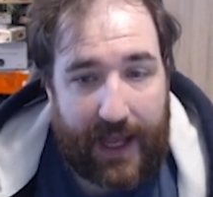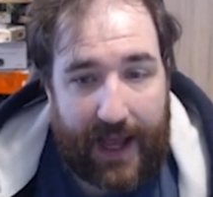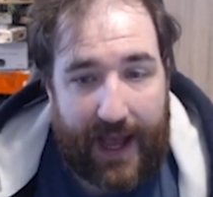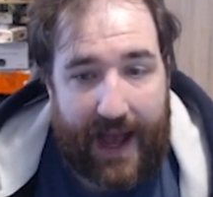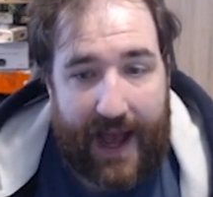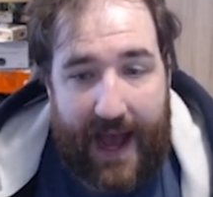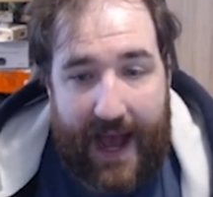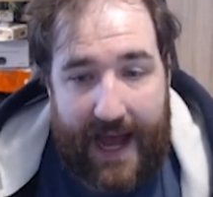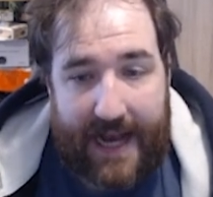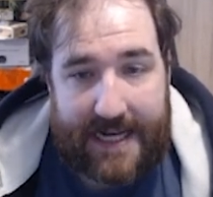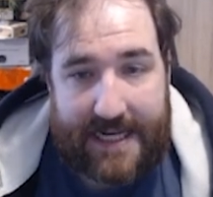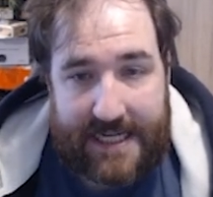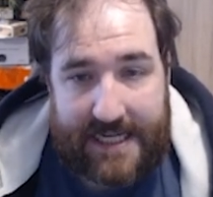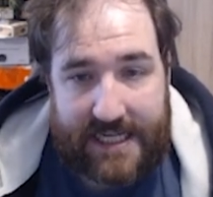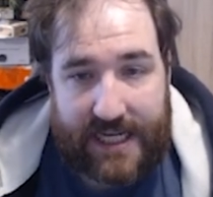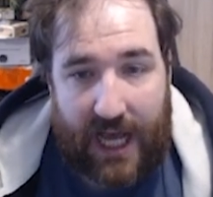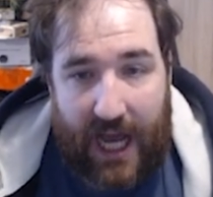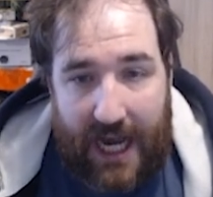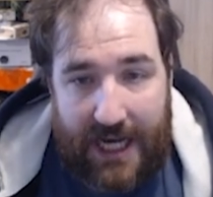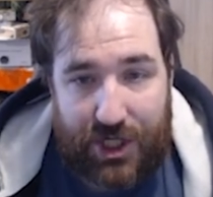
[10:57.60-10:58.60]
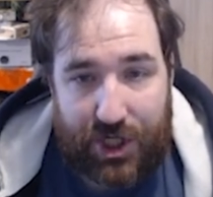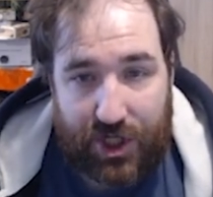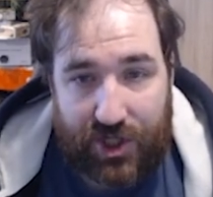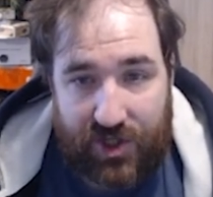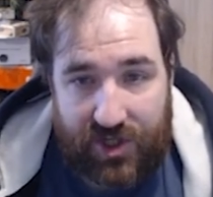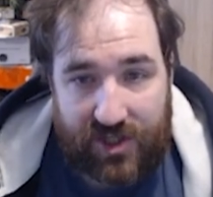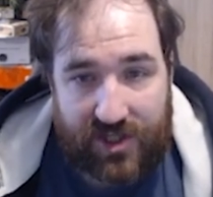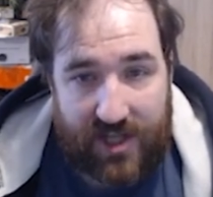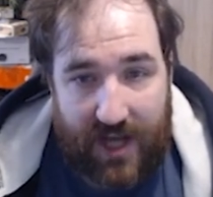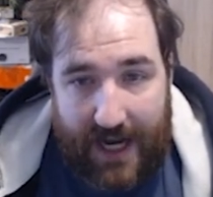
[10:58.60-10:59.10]
and I
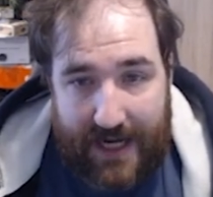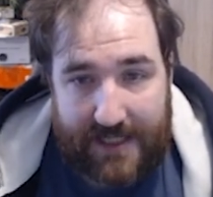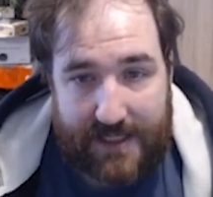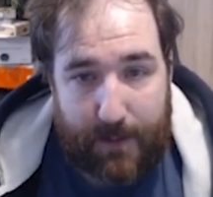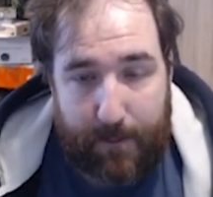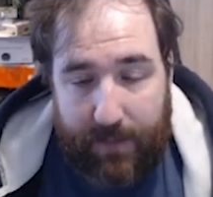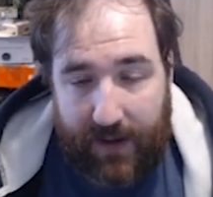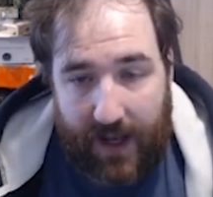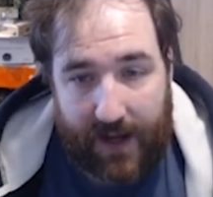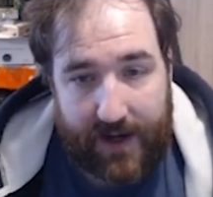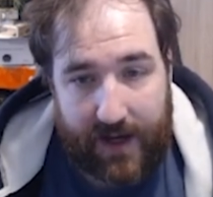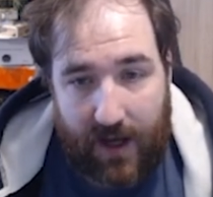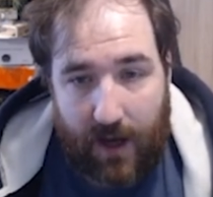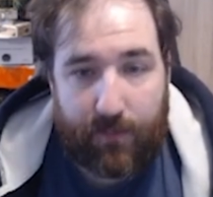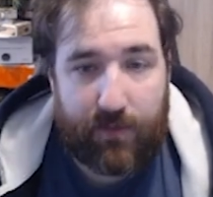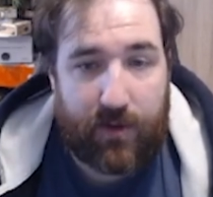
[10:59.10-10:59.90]
just decided to bloody up